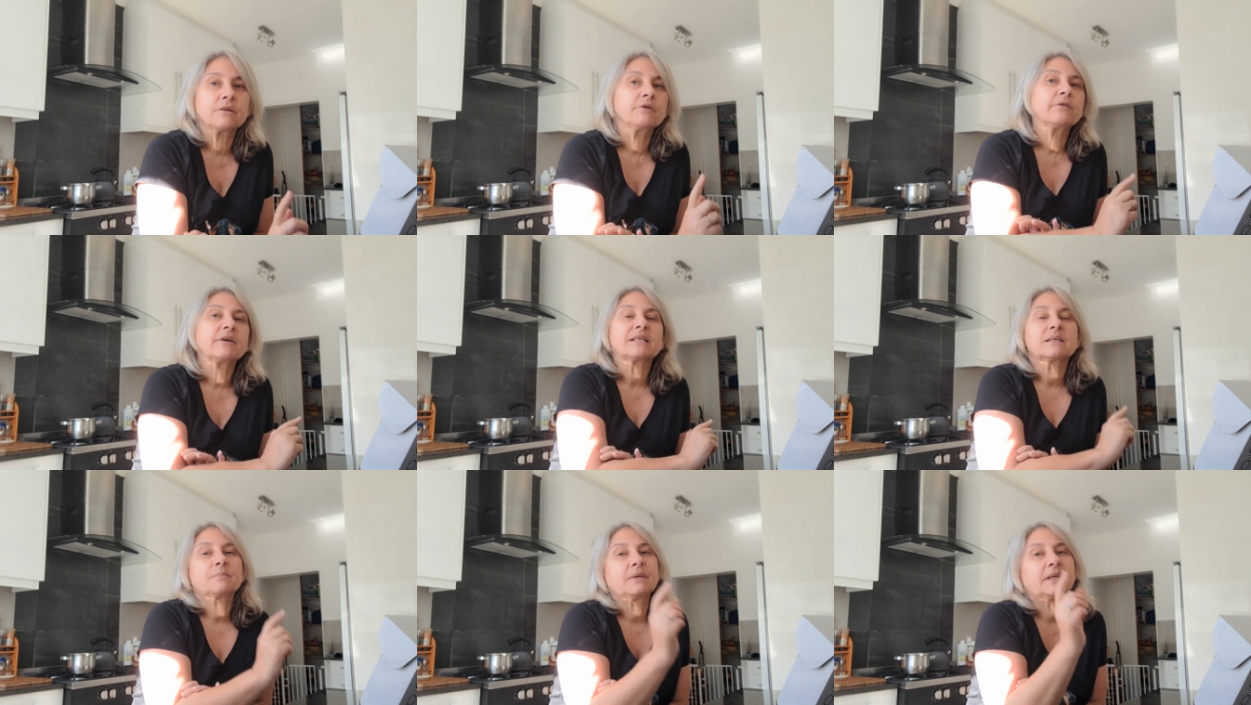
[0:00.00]
The
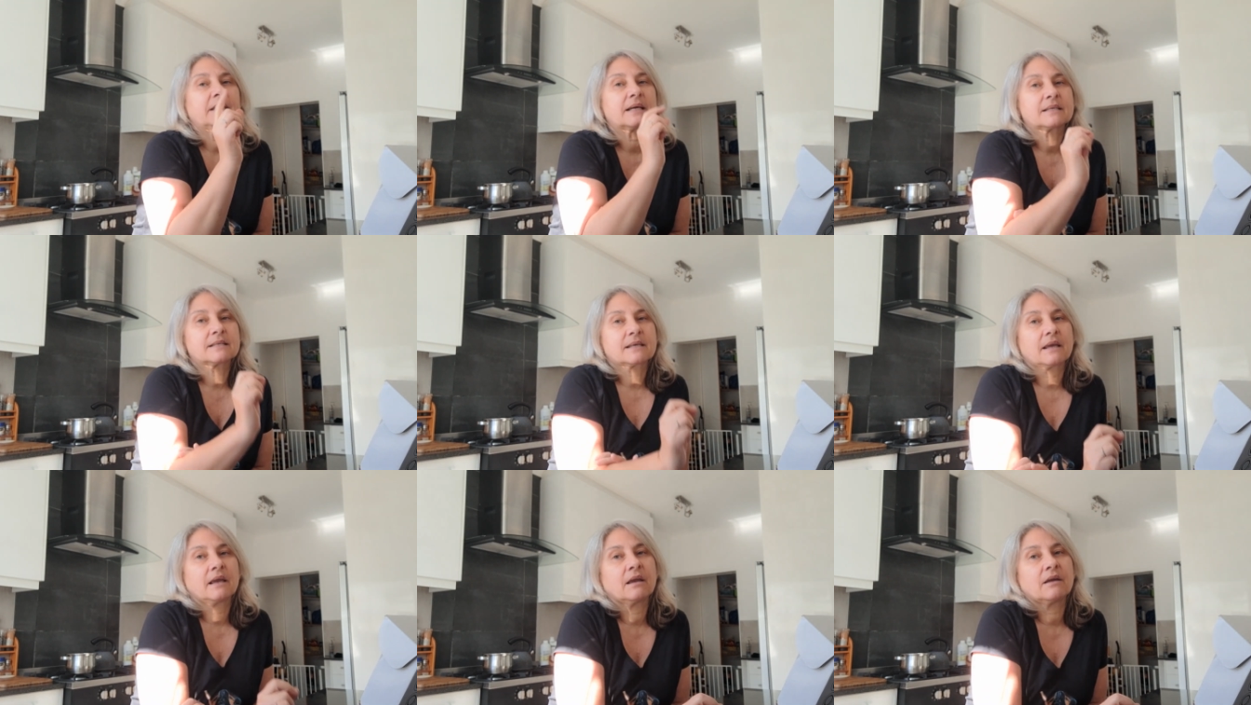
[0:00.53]
recipe
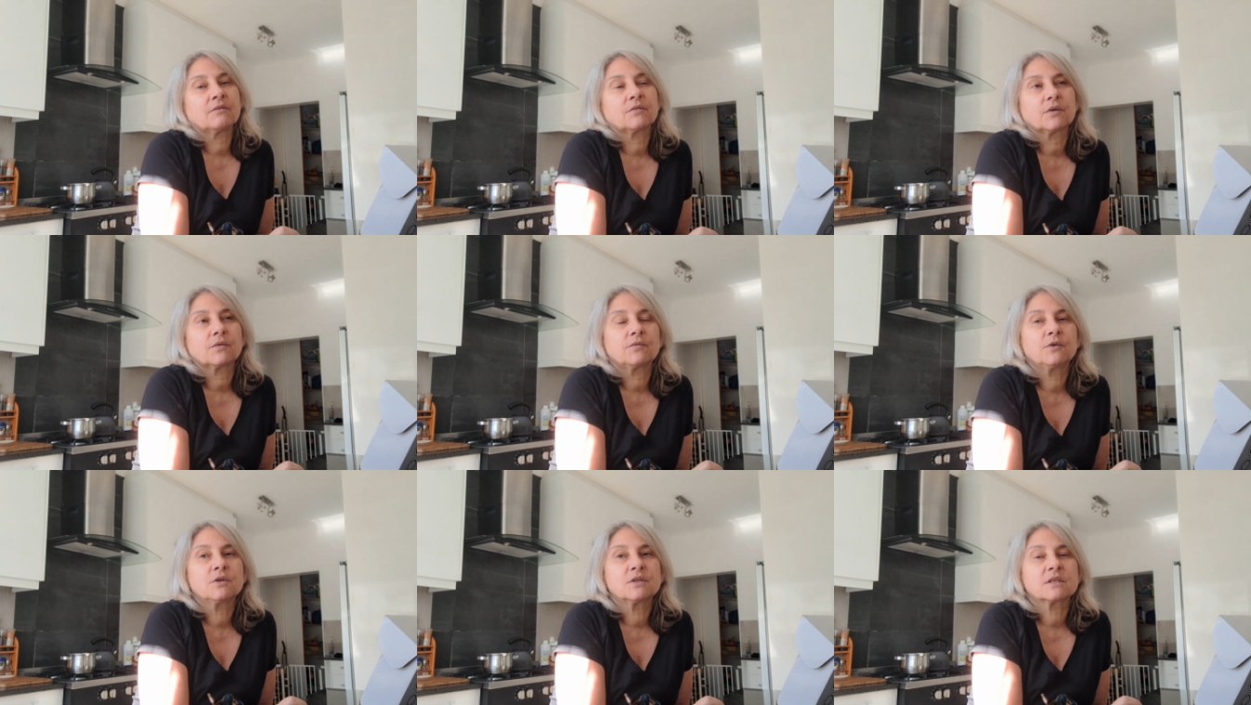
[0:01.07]
does have a
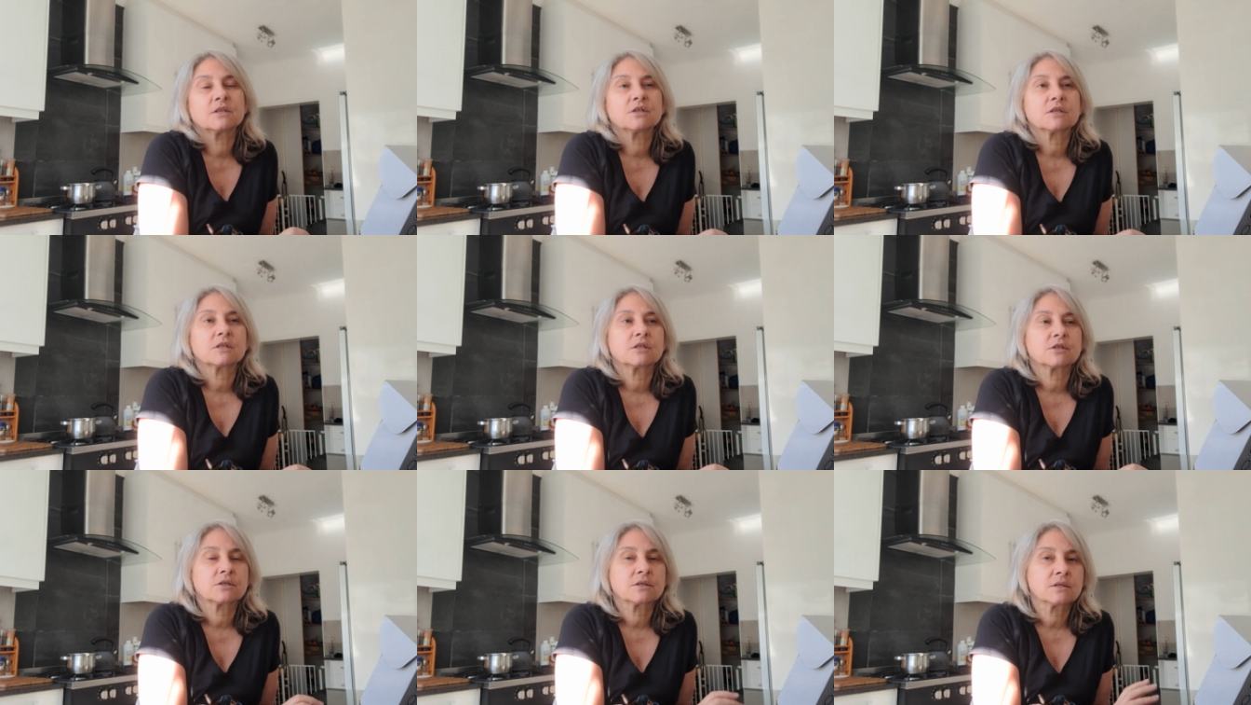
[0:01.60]
few
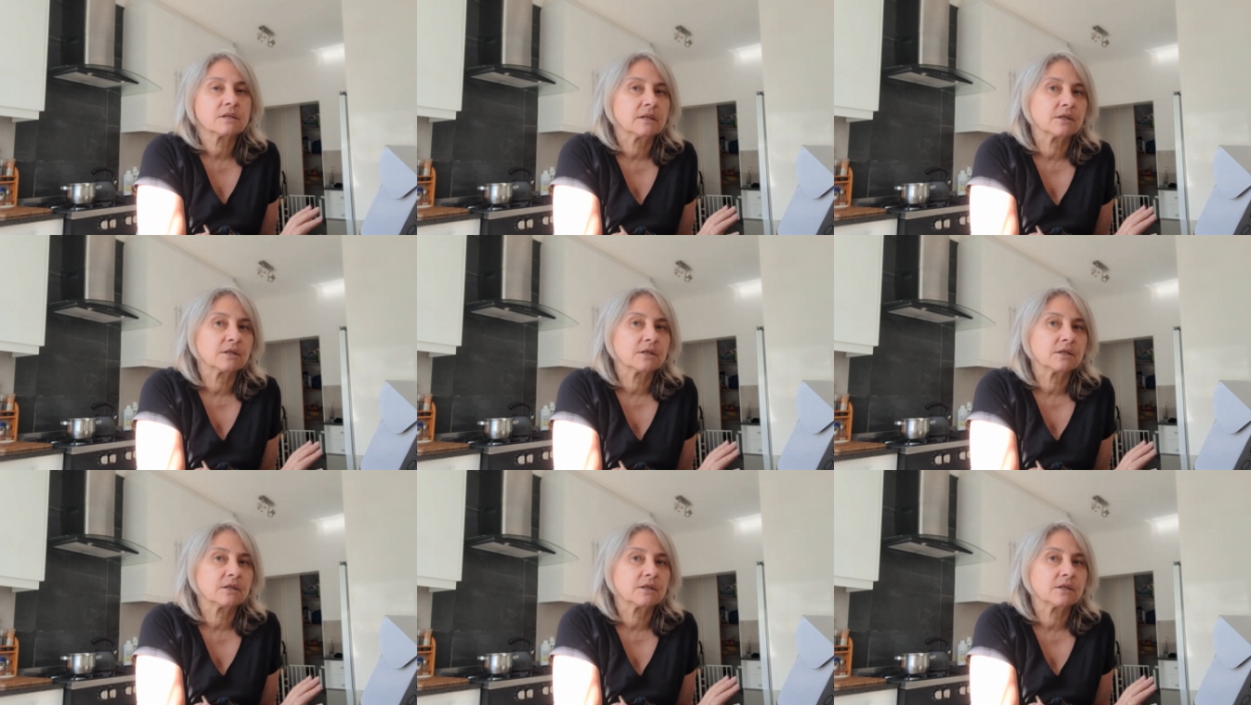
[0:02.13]
suggestions.